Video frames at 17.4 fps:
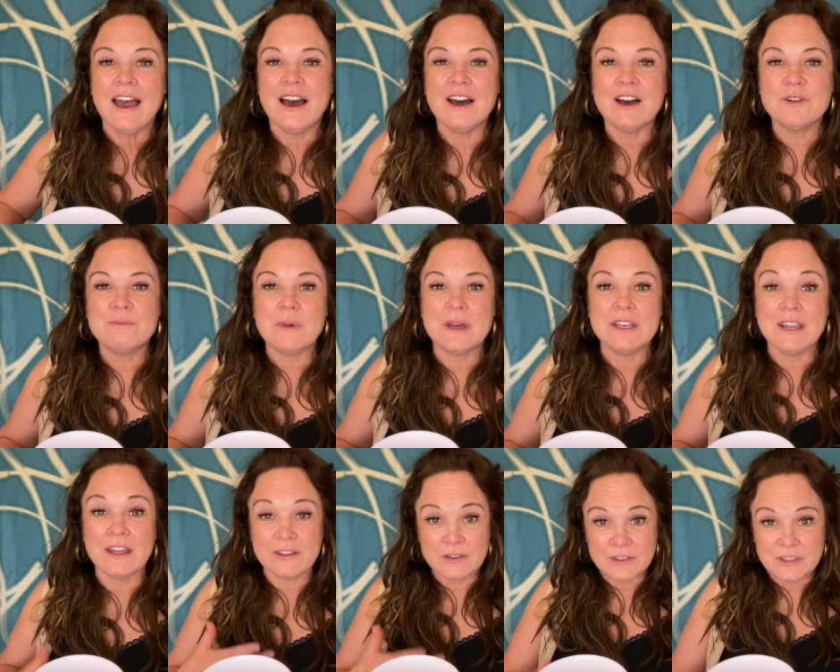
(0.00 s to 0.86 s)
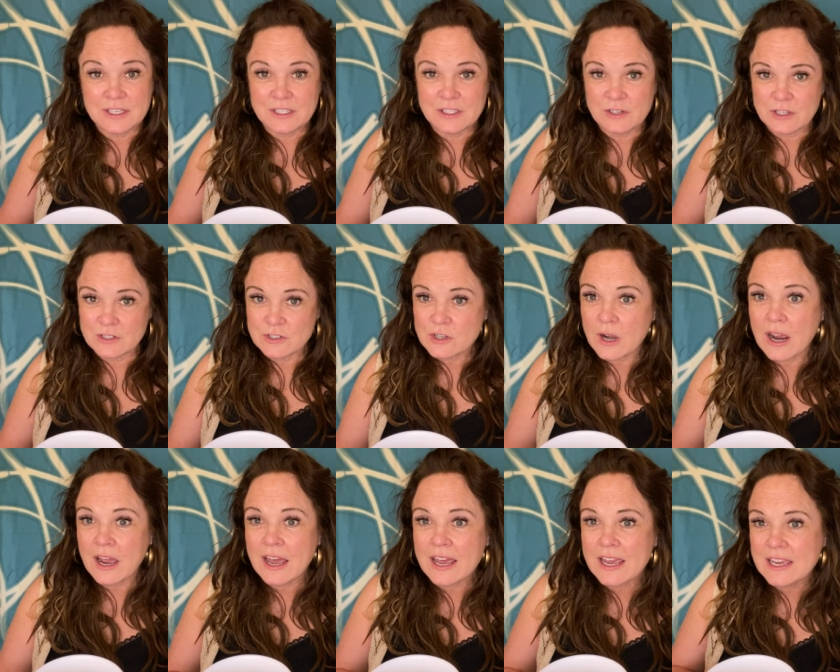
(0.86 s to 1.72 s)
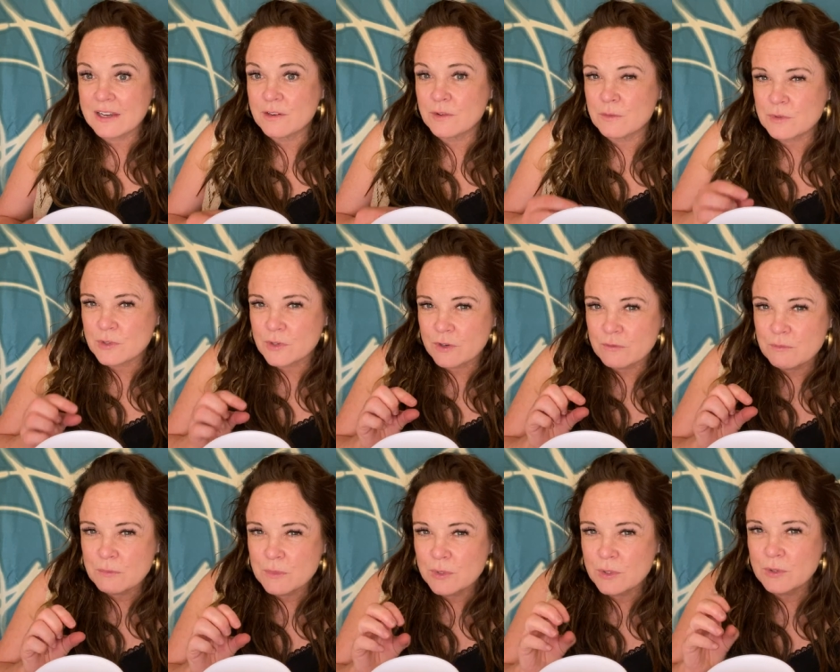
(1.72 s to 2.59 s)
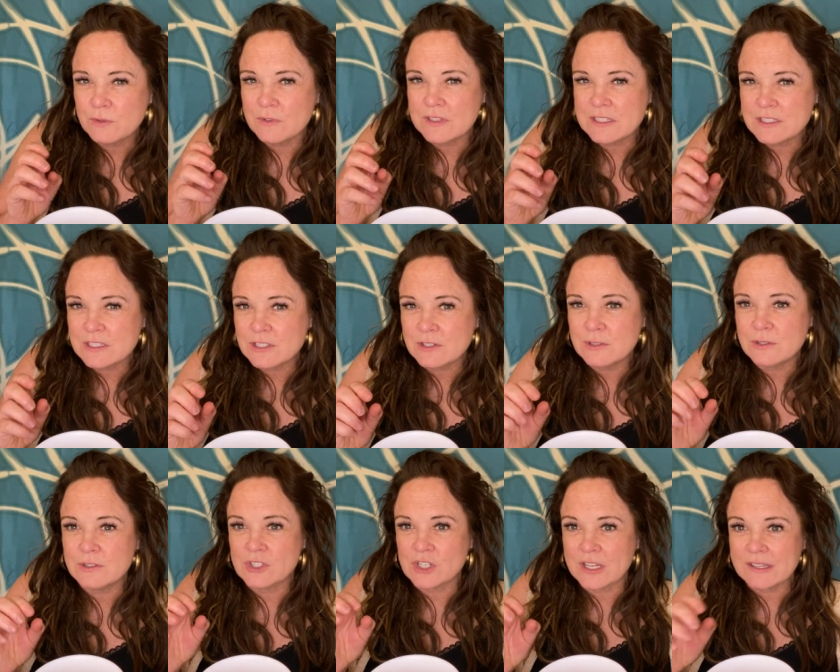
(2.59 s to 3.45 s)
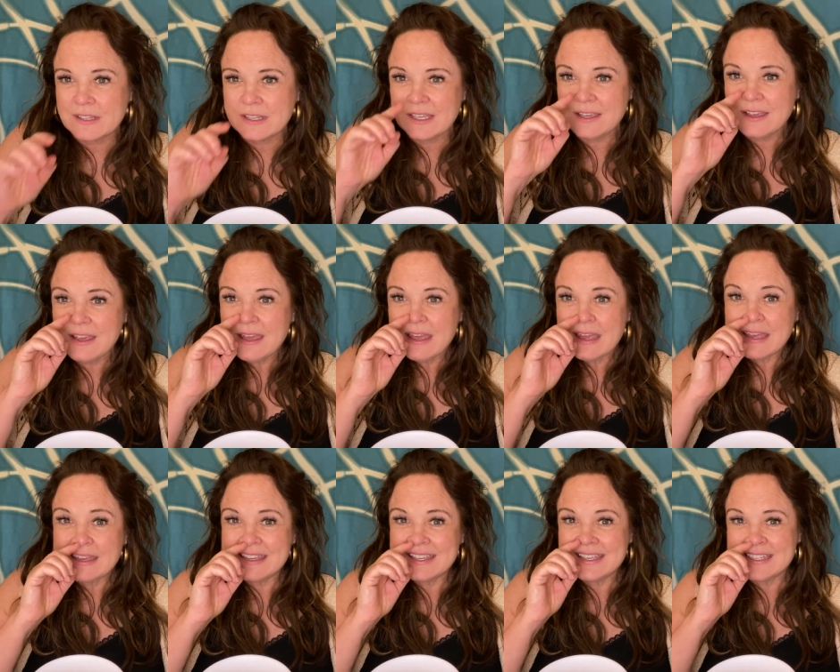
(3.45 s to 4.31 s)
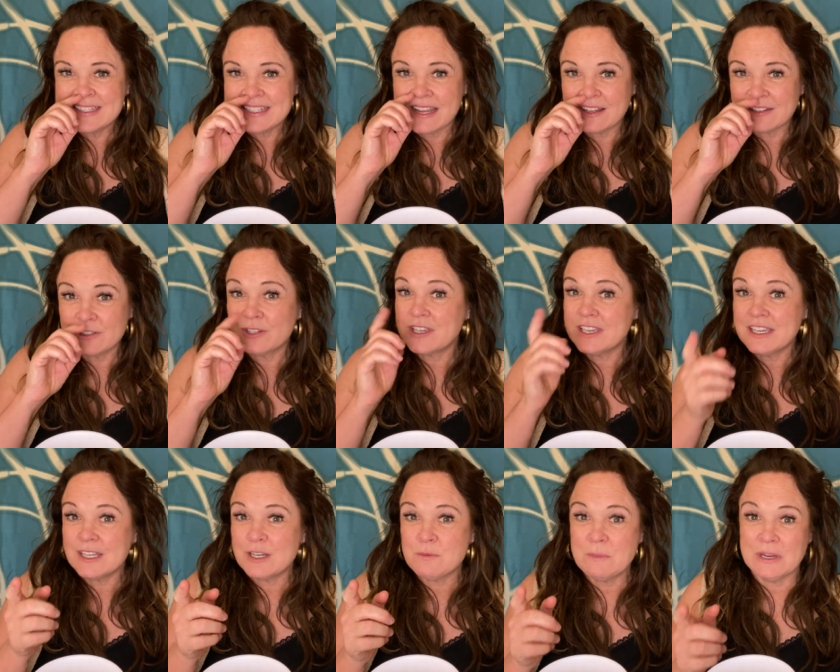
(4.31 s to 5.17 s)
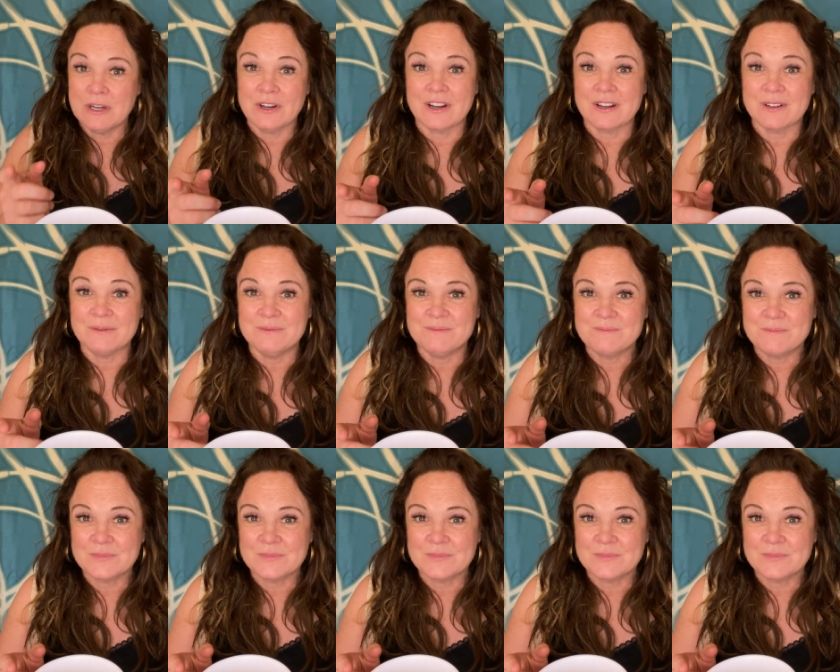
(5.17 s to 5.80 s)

Um, another thing you can try and sort of move into gently is uh, looking in a mirror,